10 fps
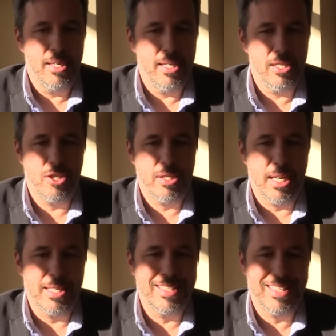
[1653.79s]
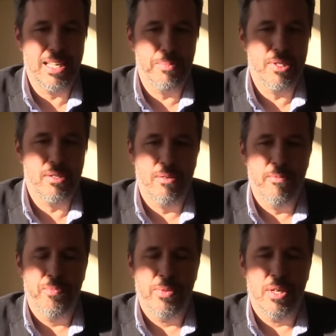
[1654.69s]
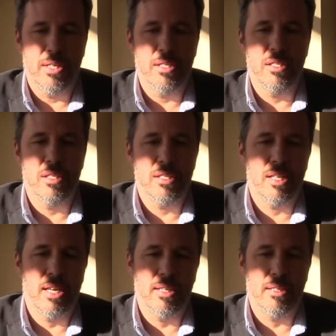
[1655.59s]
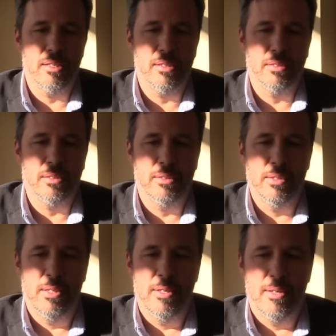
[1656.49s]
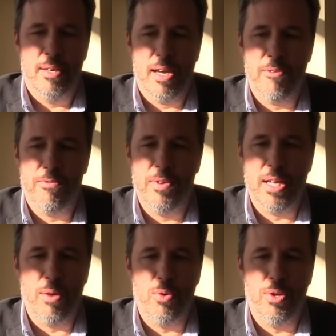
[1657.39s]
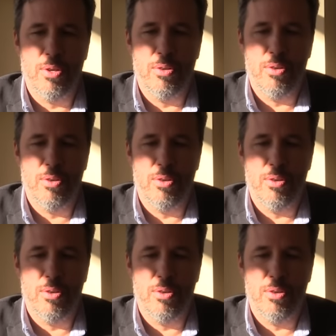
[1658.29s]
it's just like steps and it's just like uh, I feel I will.